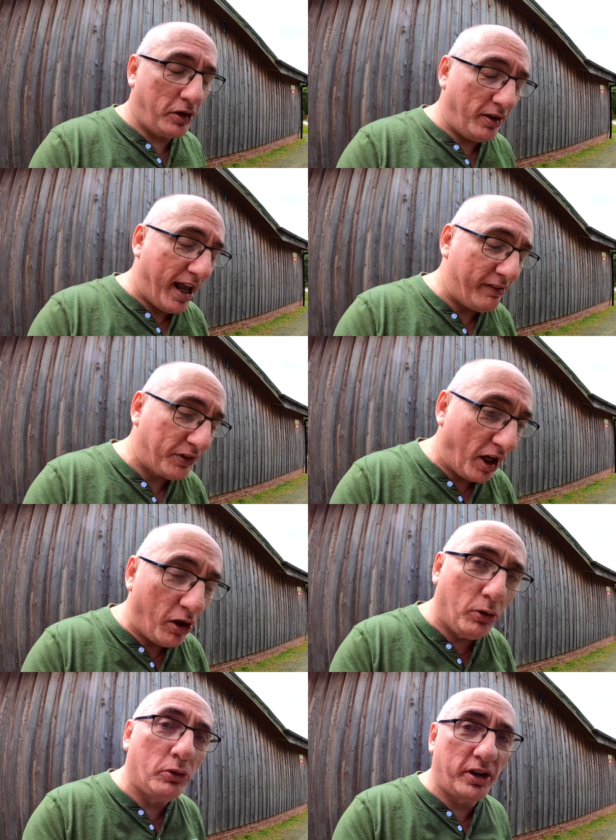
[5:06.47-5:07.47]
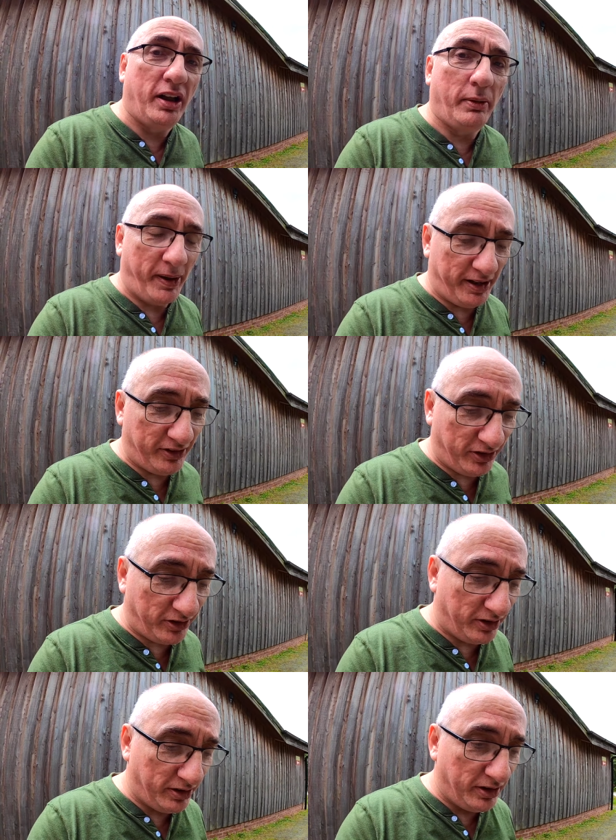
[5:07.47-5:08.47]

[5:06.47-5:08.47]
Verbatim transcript: I'm going to have the whole car painted,